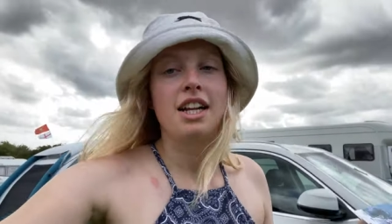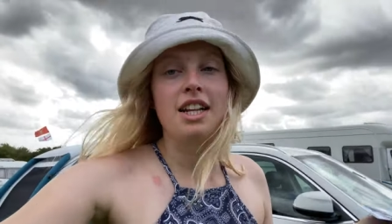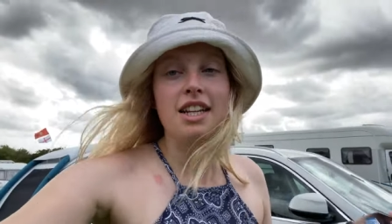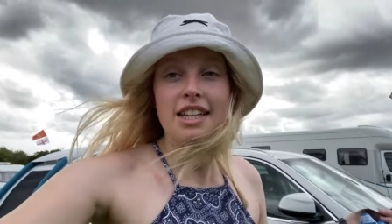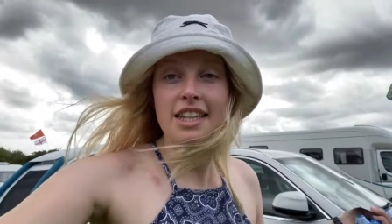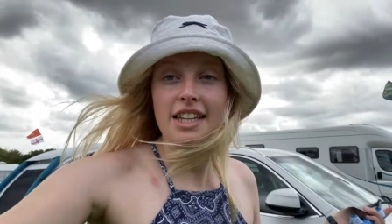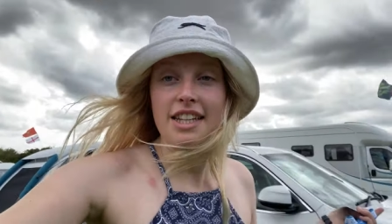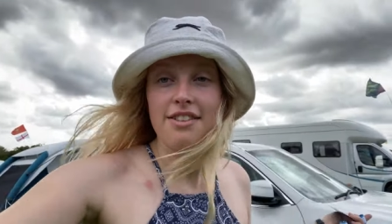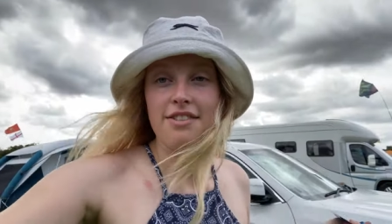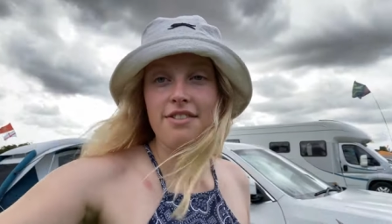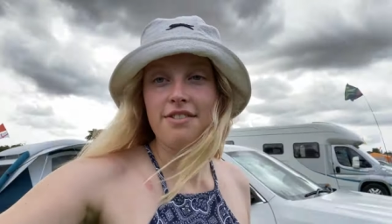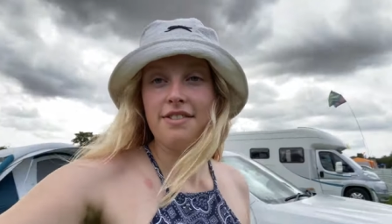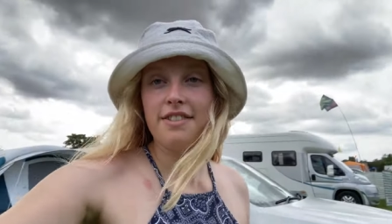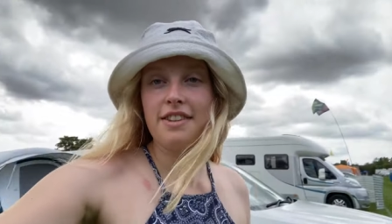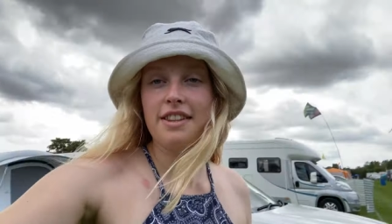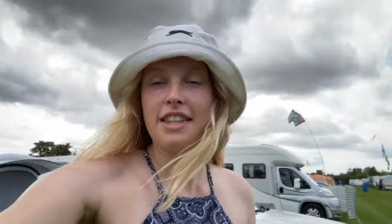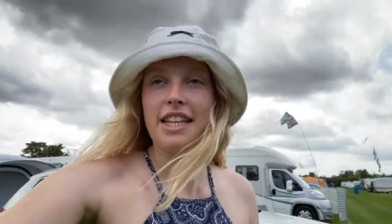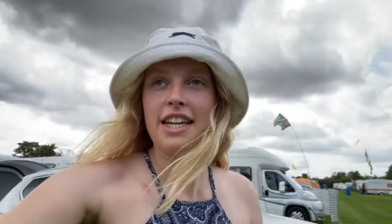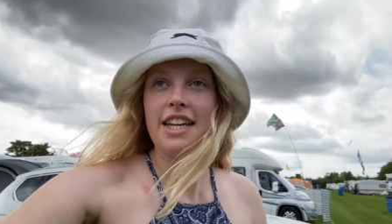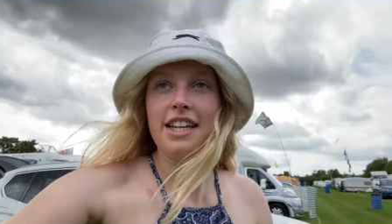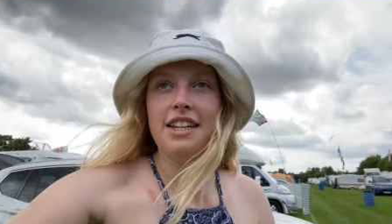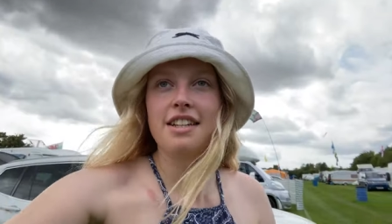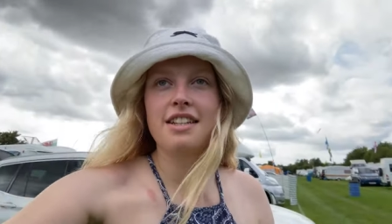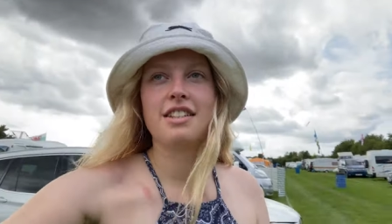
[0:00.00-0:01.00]
leave
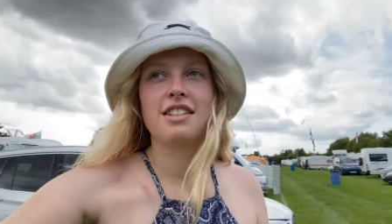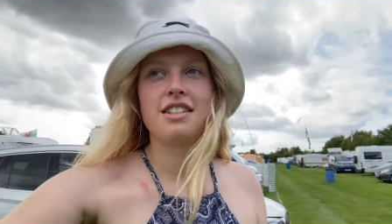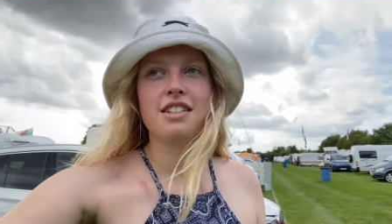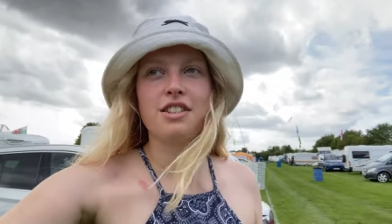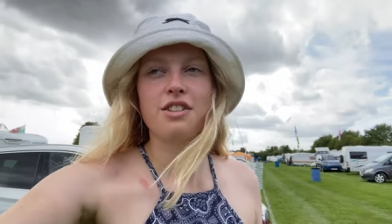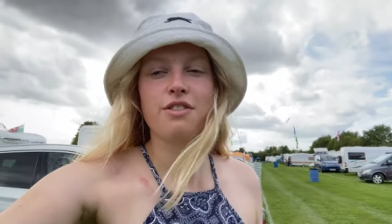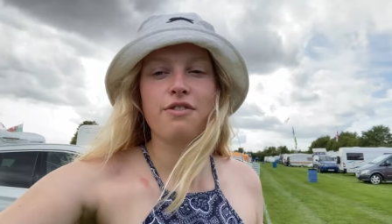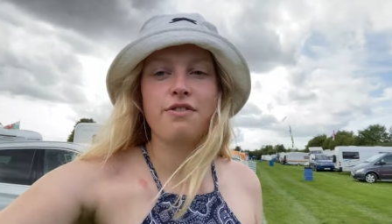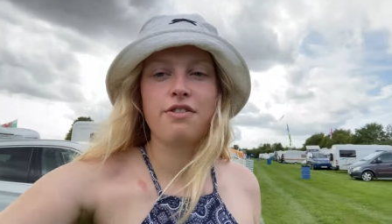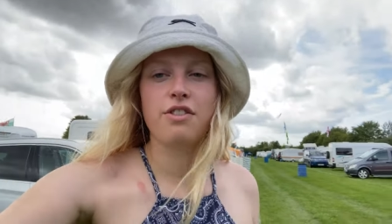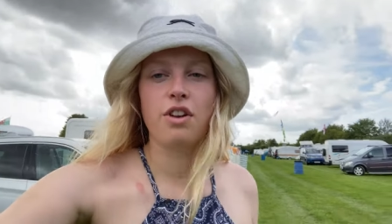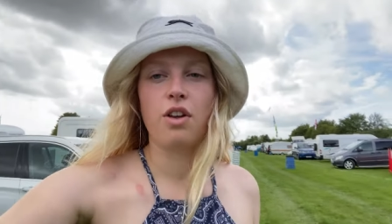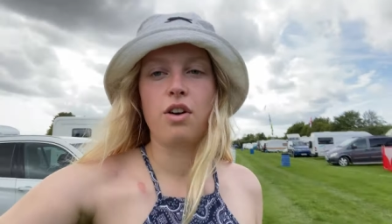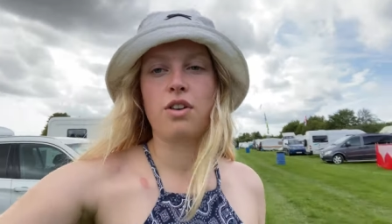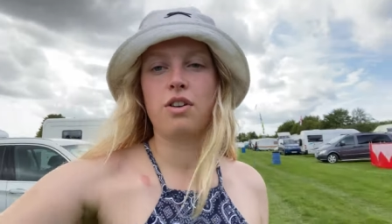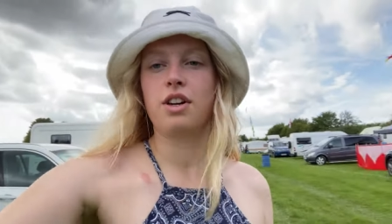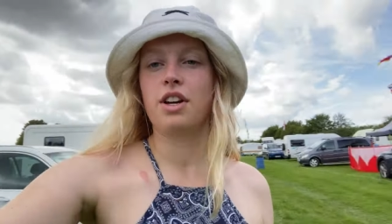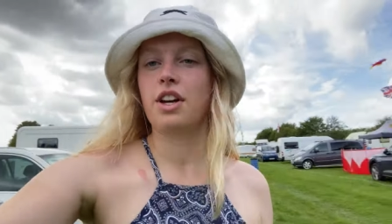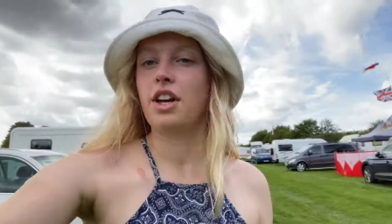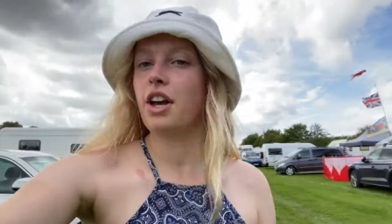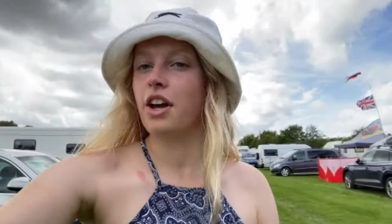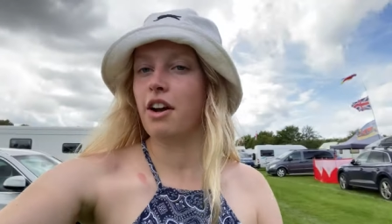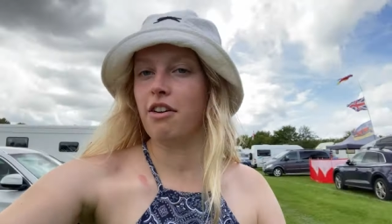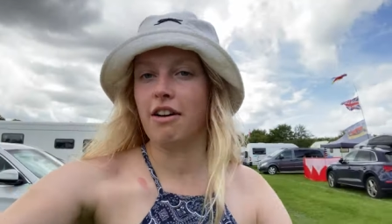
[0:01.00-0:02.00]
this vlog
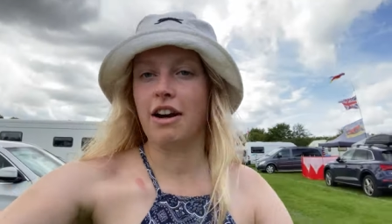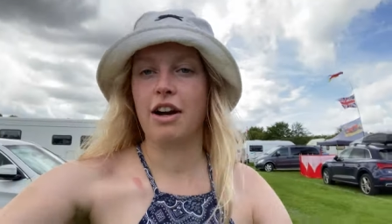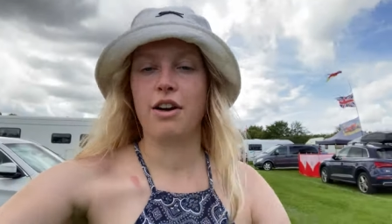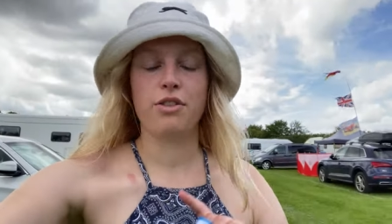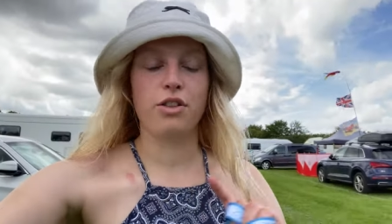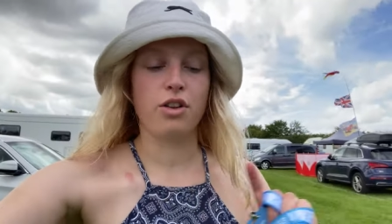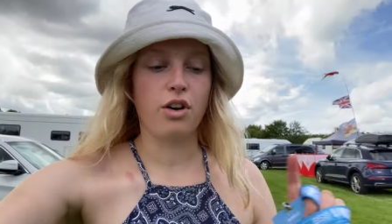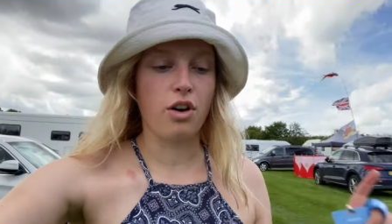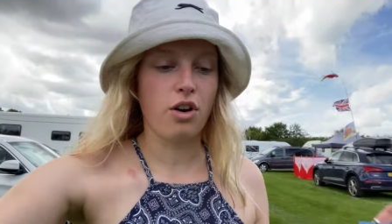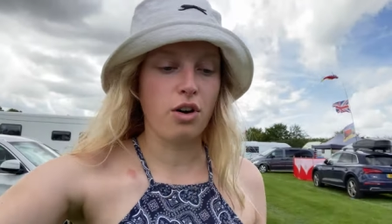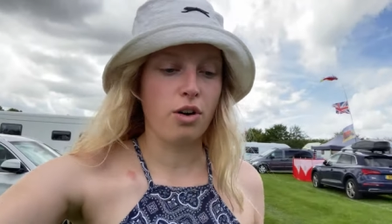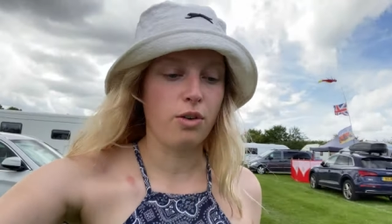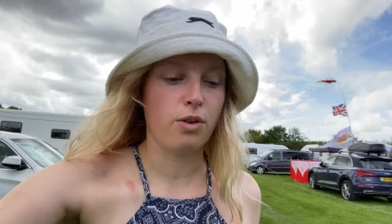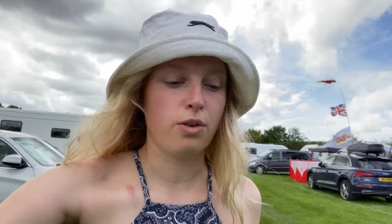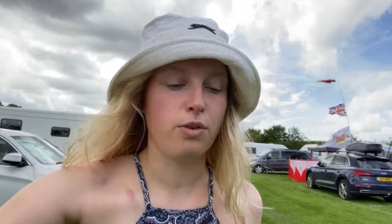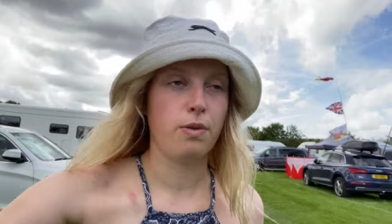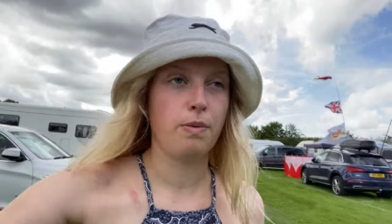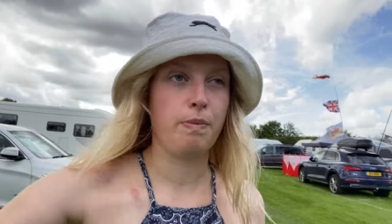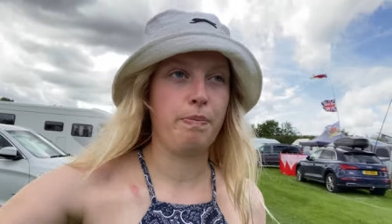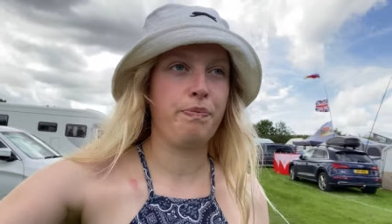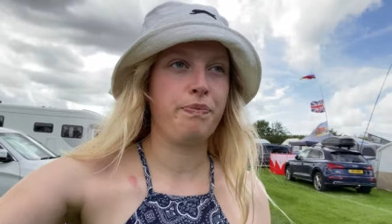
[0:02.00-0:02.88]
around the whole